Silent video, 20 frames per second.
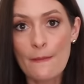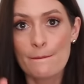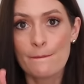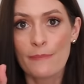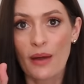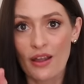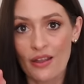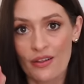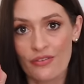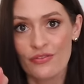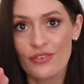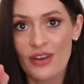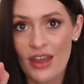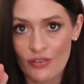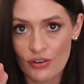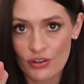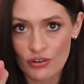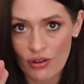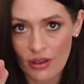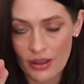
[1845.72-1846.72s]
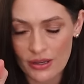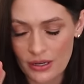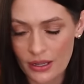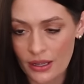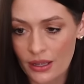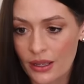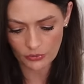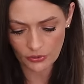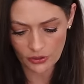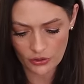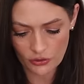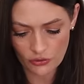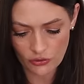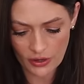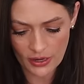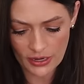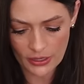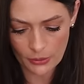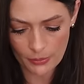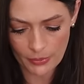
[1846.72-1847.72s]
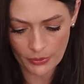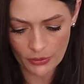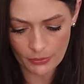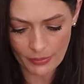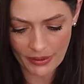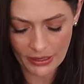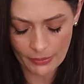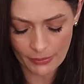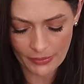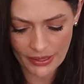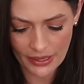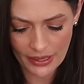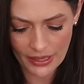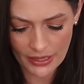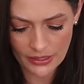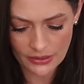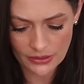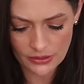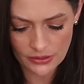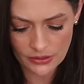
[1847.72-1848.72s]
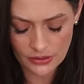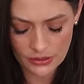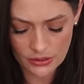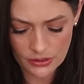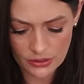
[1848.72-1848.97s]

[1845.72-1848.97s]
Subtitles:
but I have never tried it. I'm just going to try a little bit on the back of my hand.